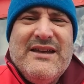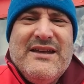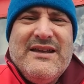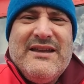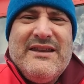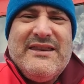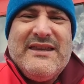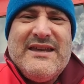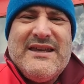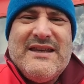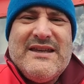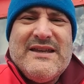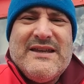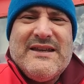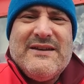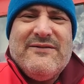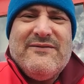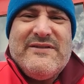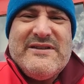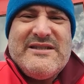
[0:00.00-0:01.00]
the
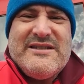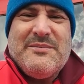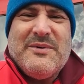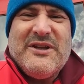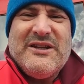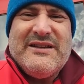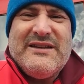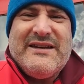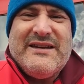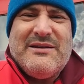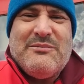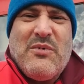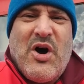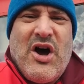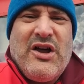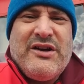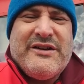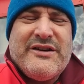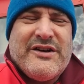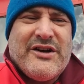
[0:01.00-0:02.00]
visibility
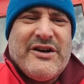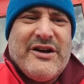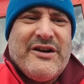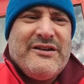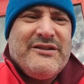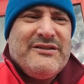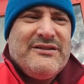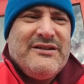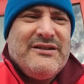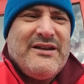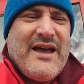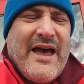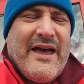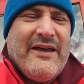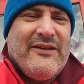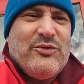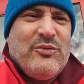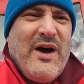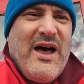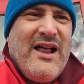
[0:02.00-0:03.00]
monitor as
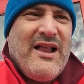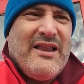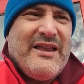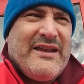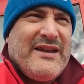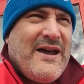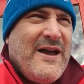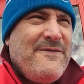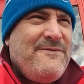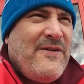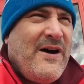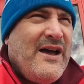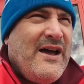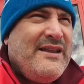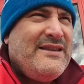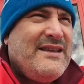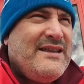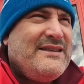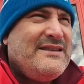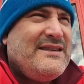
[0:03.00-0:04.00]
well, and I find
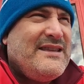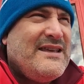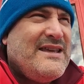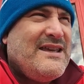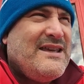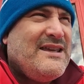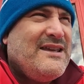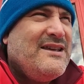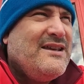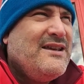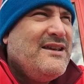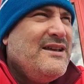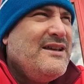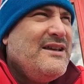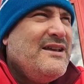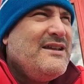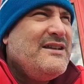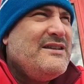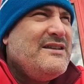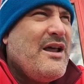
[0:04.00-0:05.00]
that the
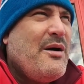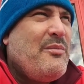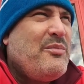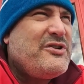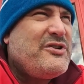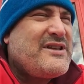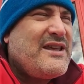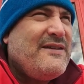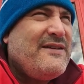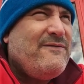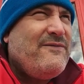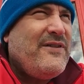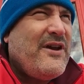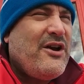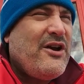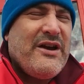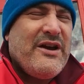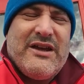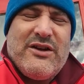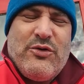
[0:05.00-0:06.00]
numbers can
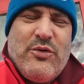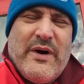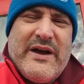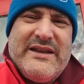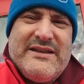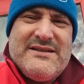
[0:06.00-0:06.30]
vary quite